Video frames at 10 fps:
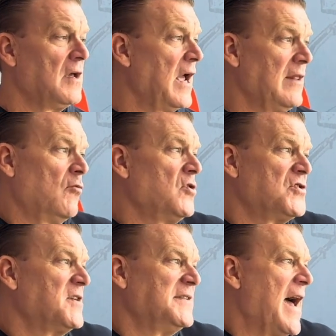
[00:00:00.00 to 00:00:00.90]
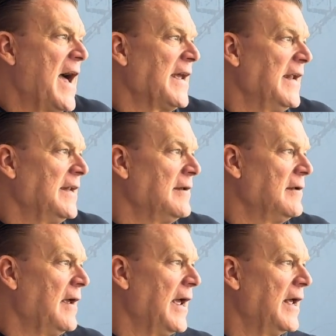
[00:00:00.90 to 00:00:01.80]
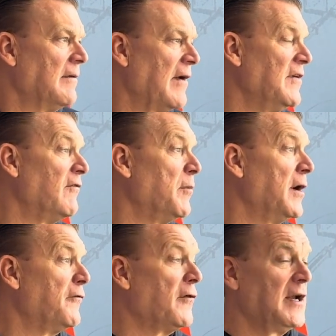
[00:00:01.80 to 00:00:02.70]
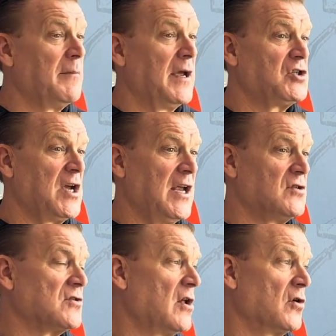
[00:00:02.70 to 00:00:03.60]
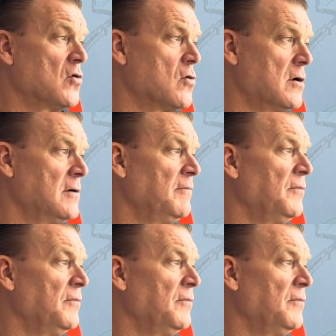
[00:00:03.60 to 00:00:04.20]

And then we're just attacking it. And I've never been afraid to make changes on the court.